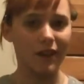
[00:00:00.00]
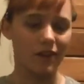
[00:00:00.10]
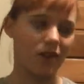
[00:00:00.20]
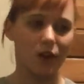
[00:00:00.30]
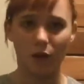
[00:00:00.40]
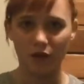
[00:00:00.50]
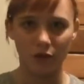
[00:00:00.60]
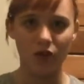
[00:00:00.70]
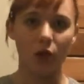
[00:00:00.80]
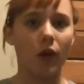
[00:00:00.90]
There's not a word
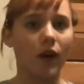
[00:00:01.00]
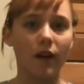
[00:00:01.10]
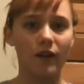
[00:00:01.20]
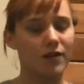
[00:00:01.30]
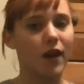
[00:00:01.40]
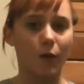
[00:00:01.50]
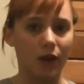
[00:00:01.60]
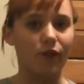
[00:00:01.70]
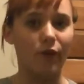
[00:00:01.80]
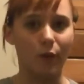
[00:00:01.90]
for chore. There's not a
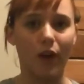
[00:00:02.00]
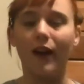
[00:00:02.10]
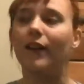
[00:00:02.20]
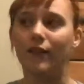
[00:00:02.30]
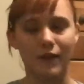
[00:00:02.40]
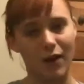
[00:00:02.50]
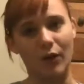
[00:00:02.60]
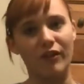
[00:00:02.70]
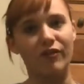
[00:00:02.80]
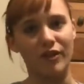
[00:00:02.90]
word for work. There's not a
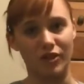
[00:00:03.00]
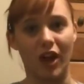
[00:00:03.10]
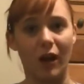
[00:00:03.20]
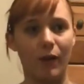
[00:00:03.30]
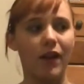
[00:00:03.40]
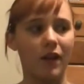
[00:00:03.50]
word for job.